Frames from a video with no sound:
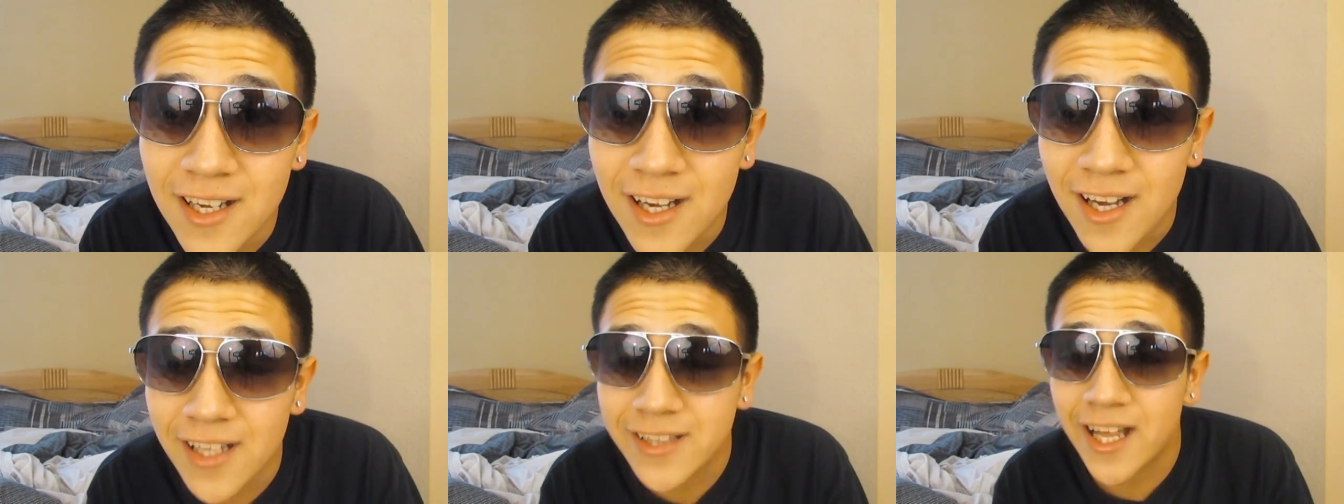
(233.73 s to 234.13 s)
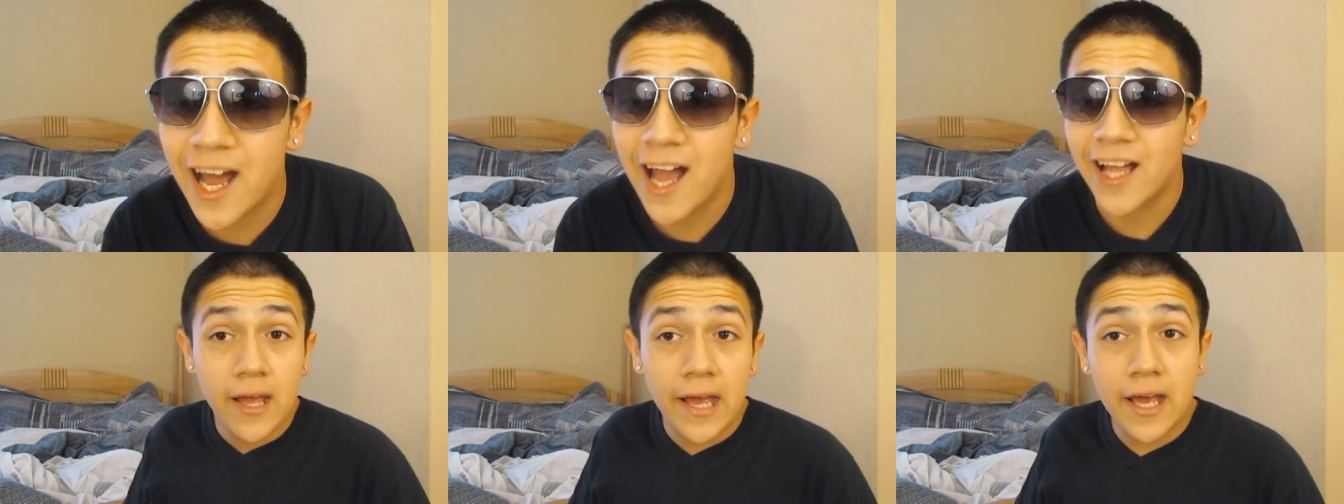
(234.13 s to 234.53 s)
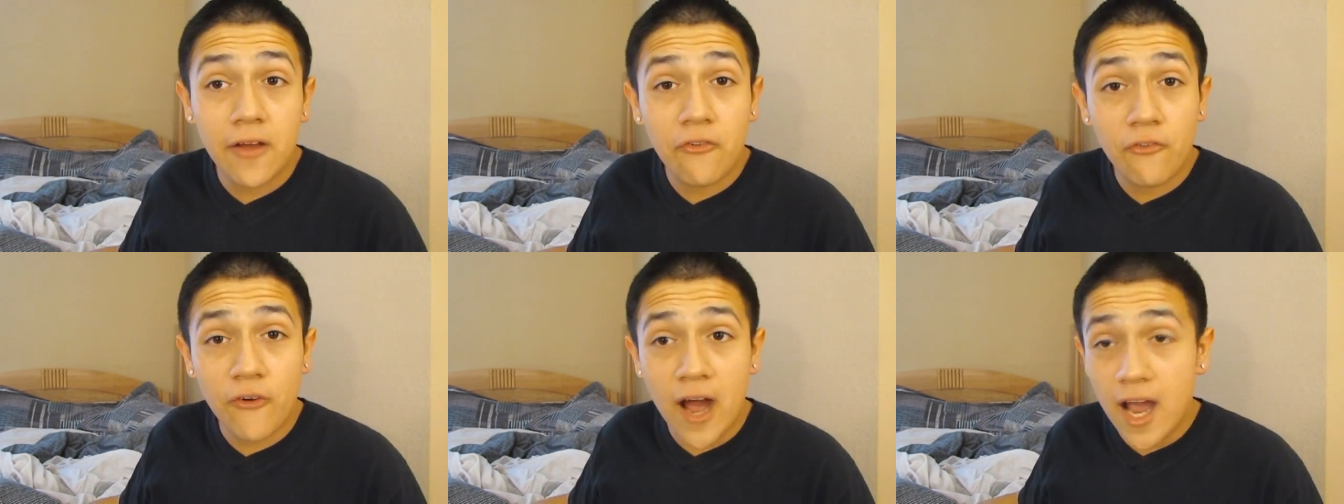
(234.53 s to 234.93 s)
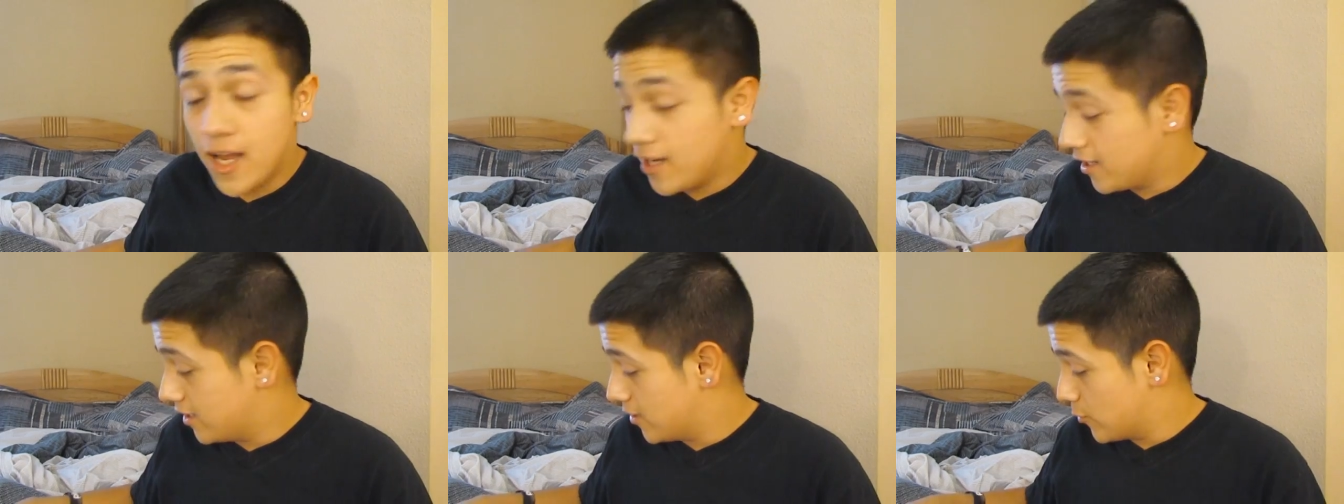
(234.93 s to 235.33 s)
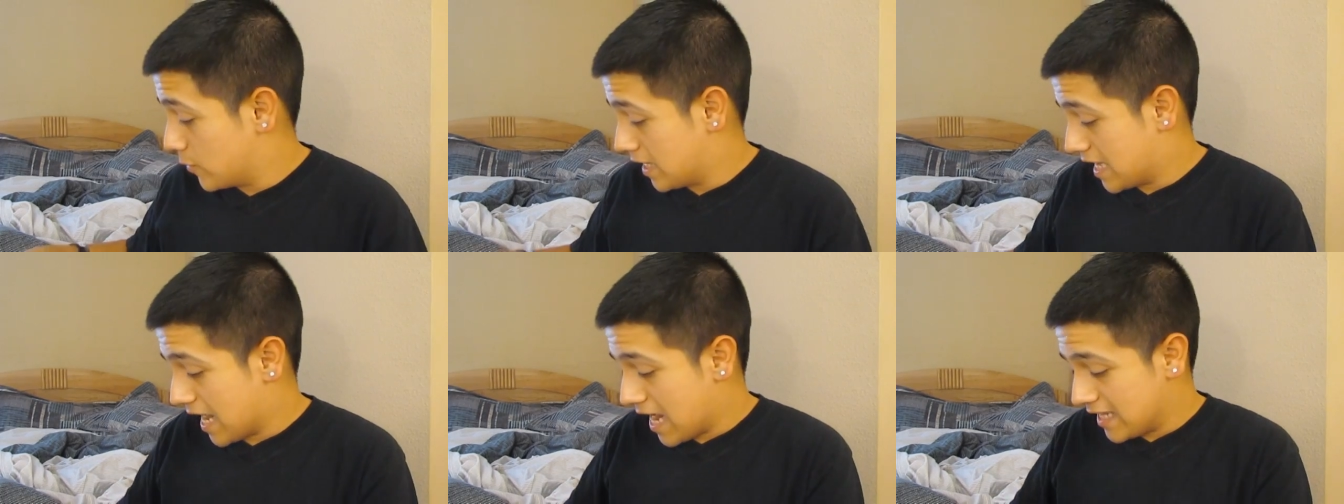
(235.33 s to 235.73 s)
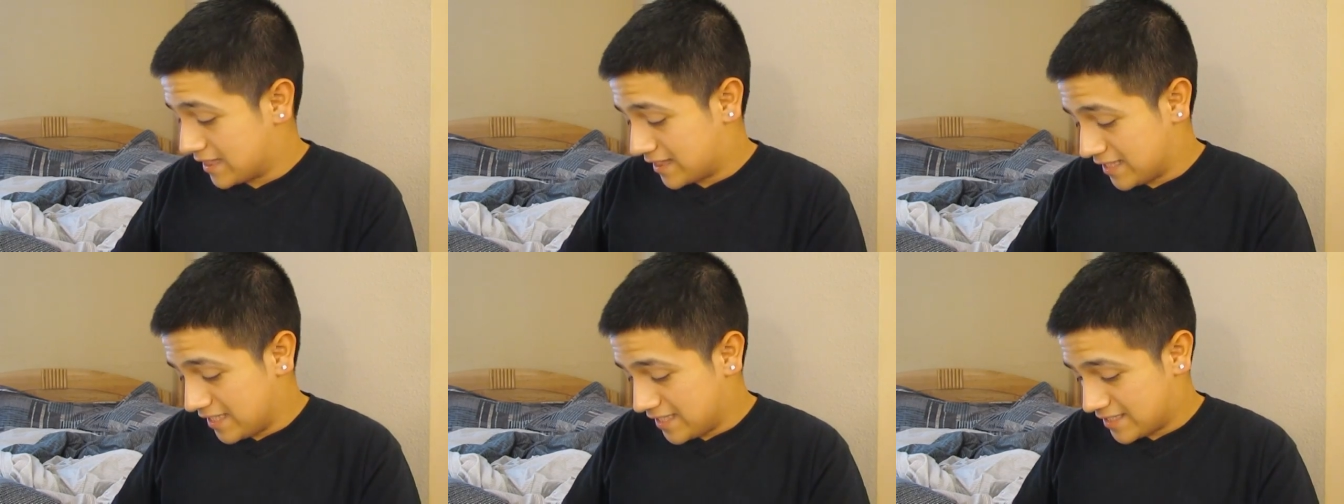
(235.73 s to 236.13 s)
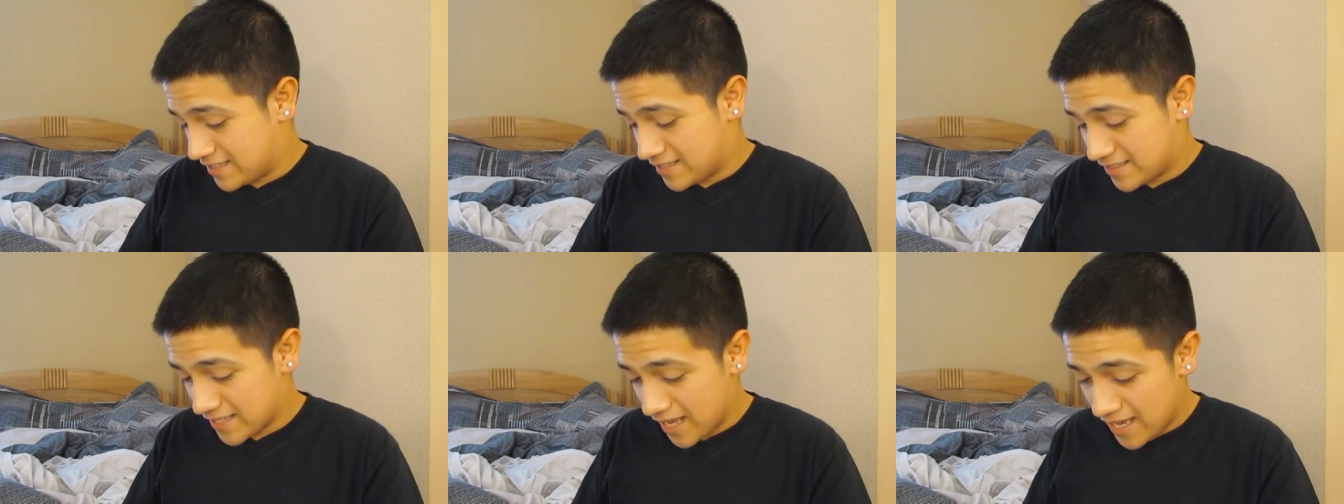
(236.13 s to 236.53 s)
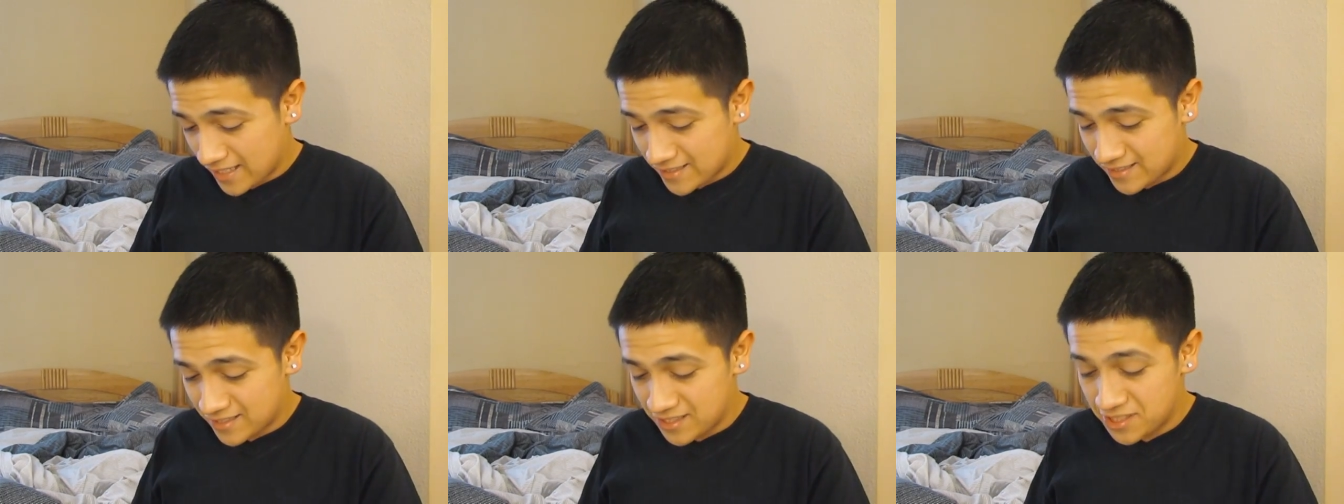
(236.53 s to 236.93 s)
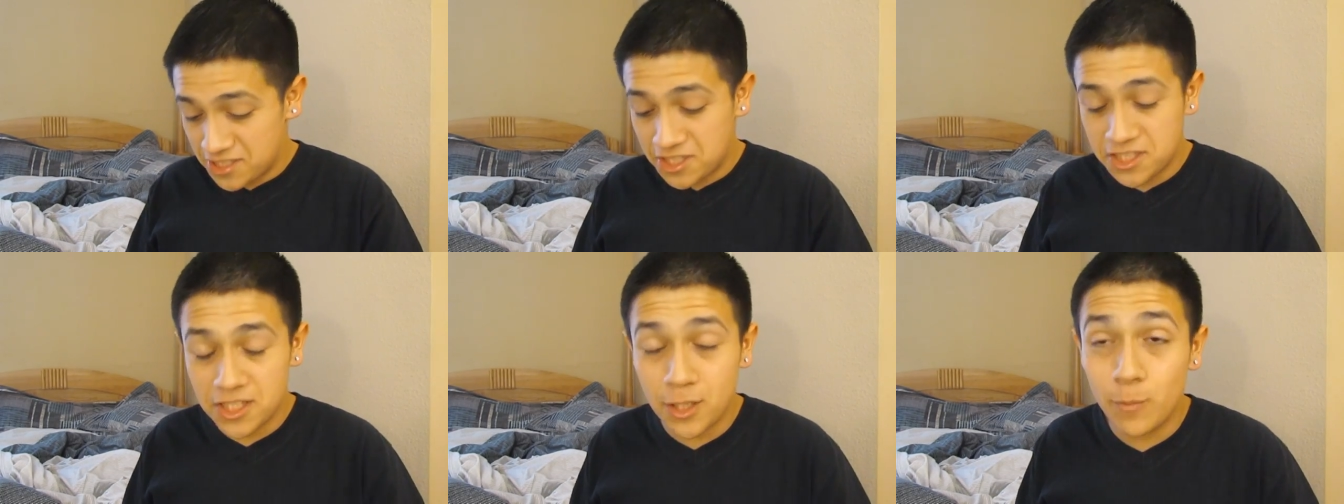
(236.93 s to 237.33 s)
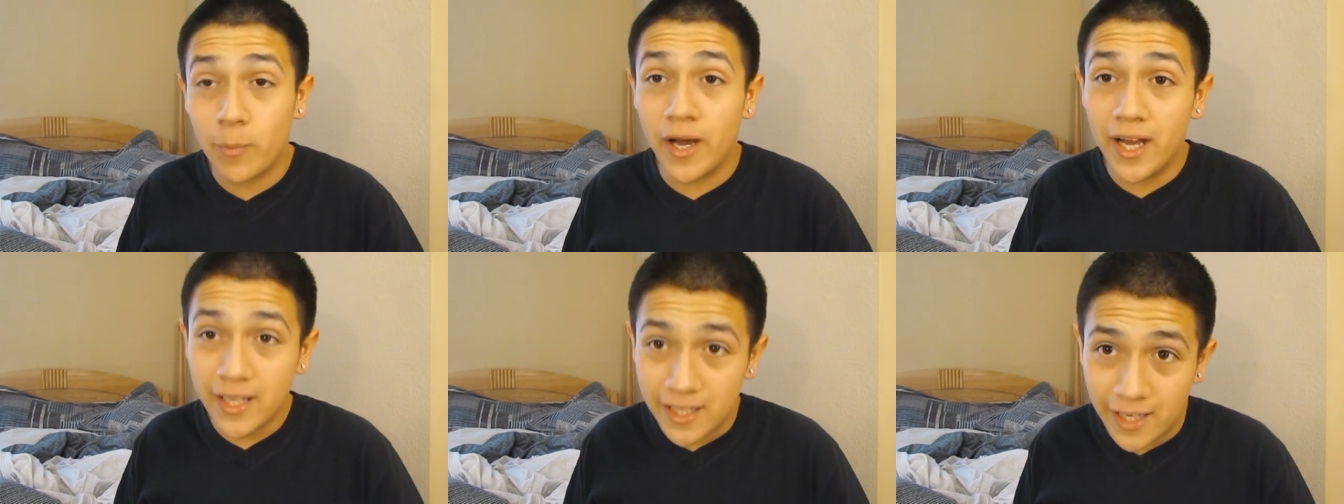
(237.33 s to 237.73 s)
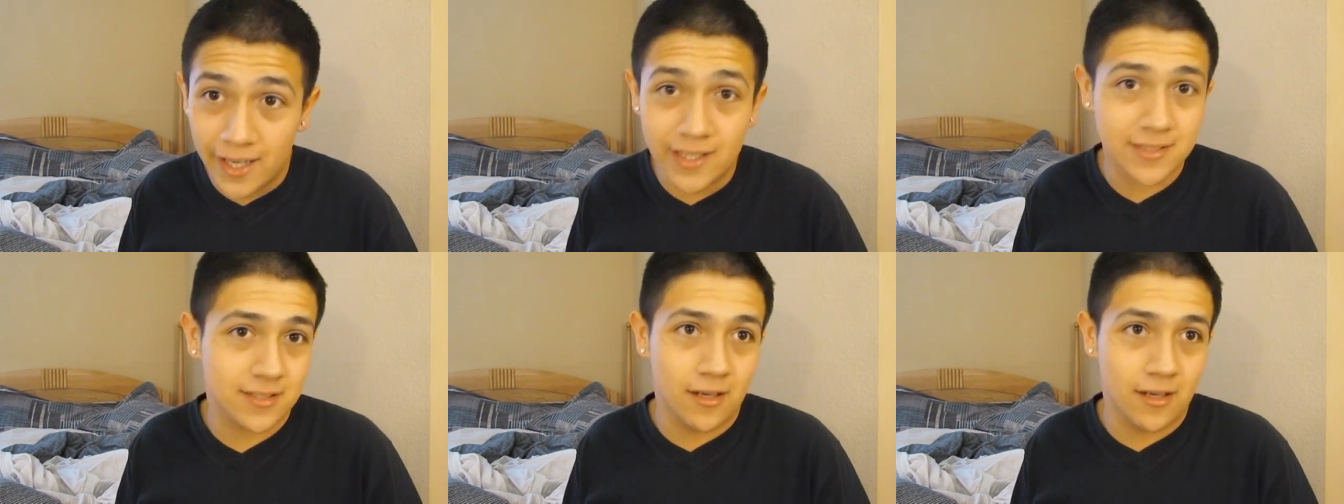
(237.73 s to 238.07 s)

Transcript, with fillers: a lot. And finally, we got the sexy G by Guess,